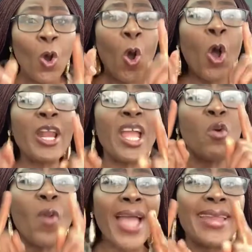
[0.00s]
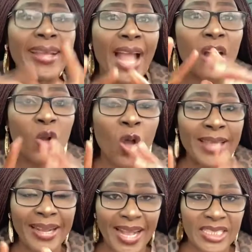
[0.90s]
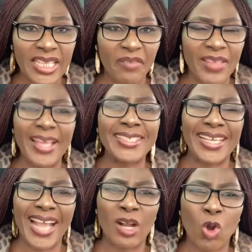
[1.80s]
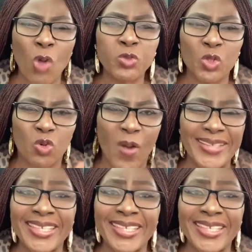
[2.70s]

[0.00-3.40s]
Only where they can go that can save them is they can come to Christ.